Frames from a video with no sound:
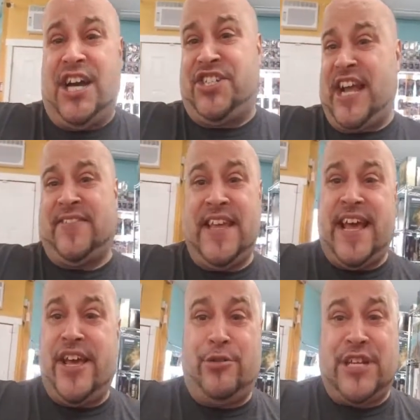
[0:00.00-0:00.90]
get the
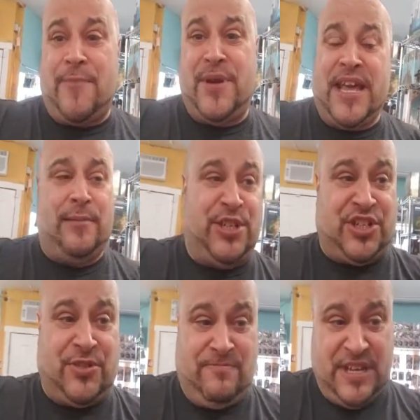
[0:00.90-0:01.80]
yayo type of game.
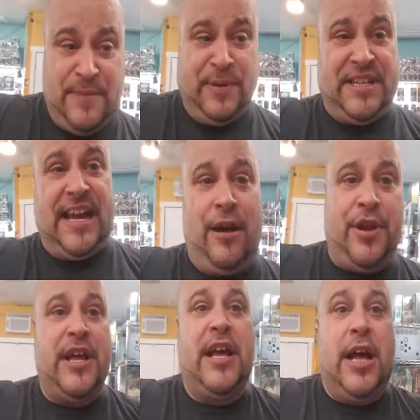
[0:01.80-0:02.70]
Just keep it down,
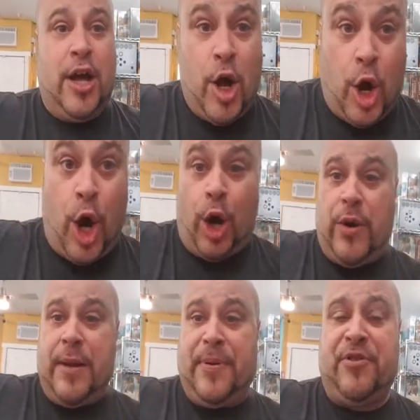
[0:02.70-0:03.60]

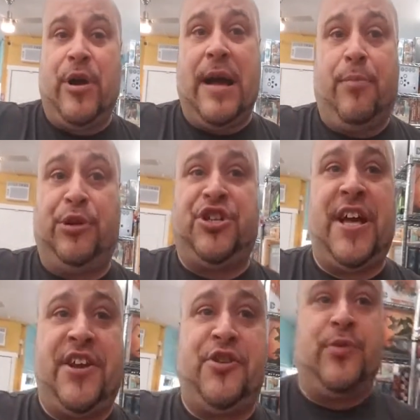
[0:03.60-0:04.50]
hurry up and grab what you got
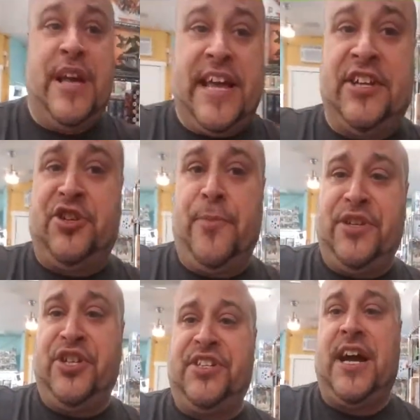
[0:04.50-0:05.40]
to do, get your
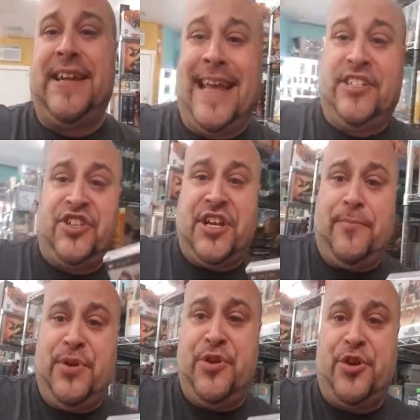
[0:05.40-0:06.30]
mission done, get to the
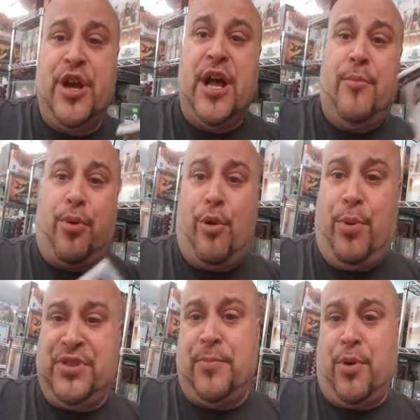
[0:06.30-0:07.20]
computer,
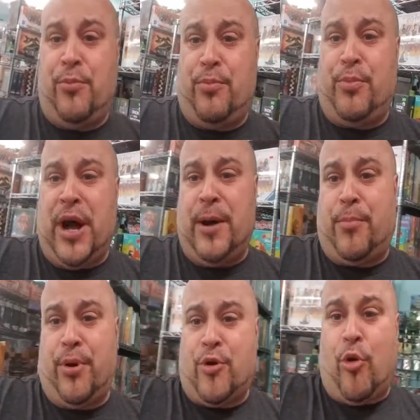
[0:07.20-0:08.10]
put the
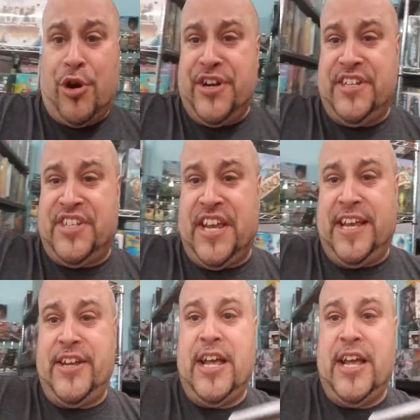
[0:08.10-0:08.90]
coordinates in,